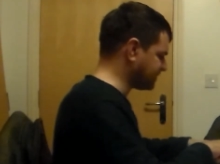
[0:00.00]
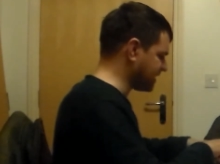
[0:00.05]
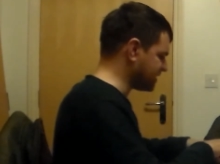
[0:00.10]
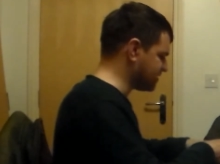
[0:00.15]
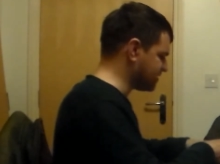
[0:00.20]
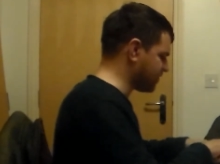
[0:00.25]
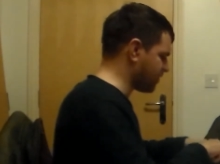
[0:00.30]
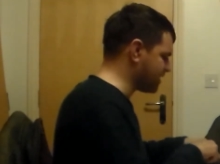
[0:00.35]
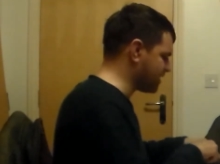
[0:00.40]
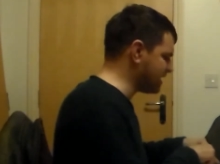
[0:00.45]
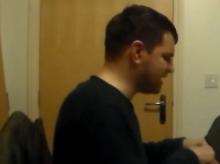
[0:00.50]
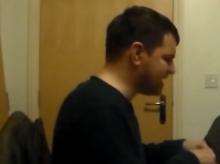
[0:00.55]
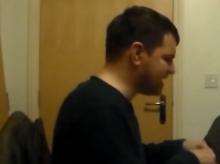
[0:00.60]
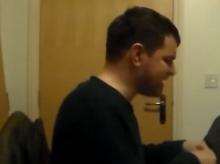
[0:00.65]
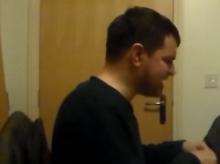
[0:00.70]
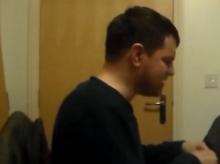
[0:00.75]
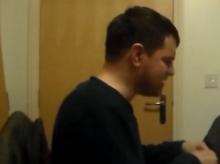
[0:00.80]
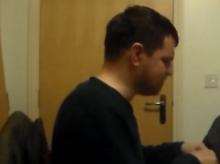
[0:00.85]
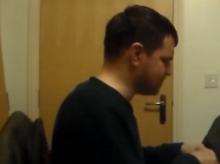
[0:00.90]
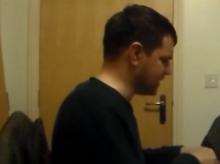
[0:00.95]
It's a very
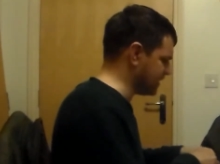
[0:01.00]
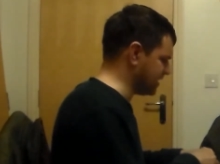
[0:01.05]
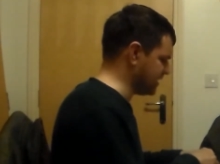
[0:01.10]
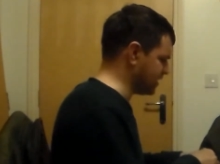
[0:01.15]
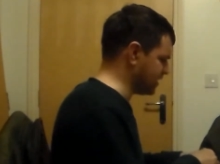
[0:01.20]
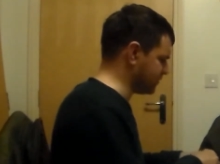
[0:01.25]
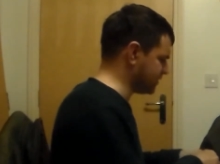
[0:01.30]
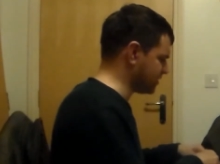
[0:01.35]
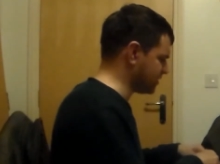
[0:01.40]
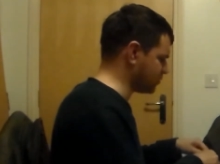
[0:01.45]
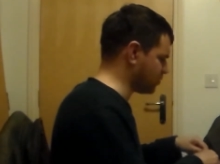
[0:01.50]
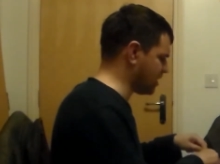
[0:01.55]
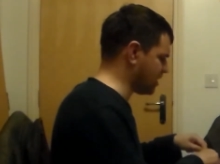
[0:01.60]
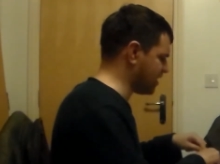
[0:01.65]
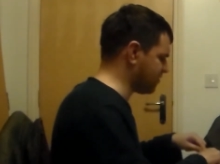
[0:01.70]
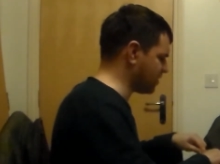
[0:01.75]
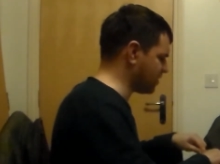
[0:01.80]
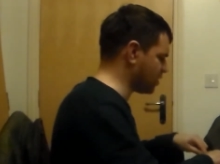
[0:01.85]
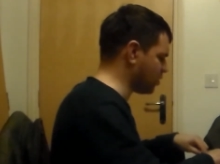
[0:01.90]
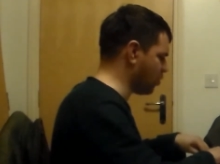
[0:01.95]
lean bird, which is
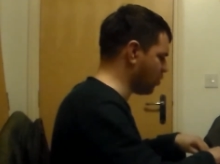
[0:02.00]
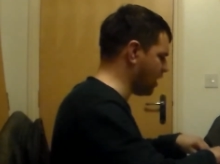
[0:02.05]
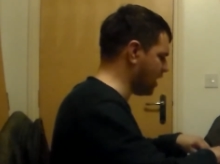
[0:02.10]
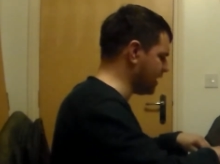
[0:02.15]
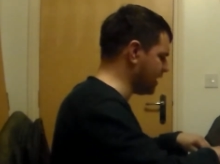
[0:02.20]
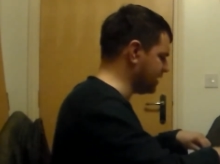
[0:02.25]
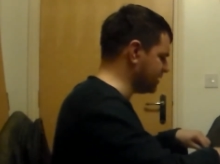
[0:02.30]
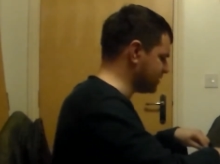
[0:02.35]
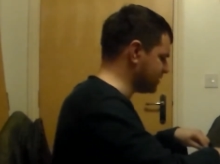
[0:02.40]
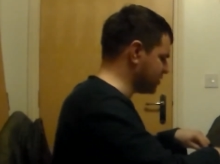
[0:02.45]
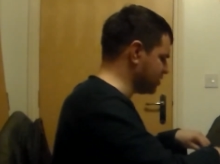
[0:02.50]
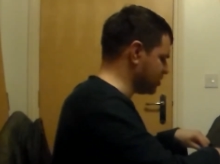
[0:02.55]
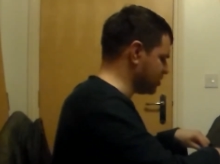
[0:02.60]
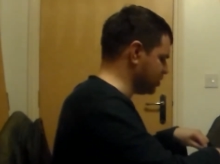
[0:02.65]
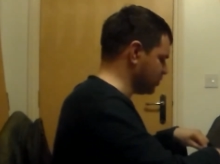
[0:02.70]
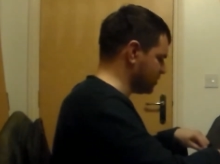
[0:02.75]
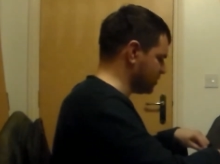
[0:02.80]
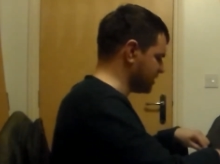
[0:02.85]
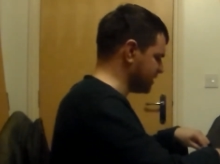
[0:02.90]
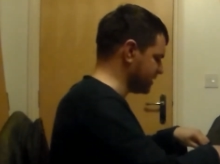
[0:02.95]
why it requires the
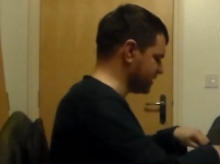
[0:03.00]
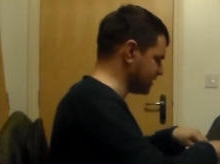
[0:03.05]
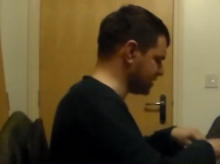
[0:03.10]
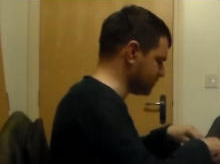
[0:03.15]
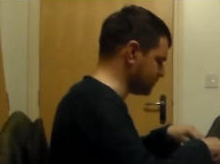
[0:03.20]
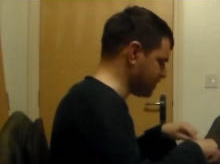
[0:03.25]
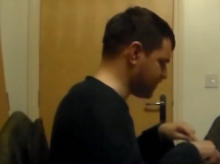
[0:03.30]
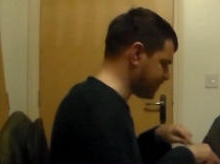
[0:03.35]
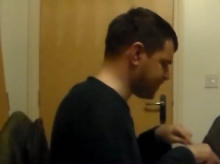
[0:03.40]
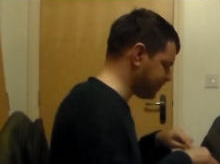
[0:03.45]
juices.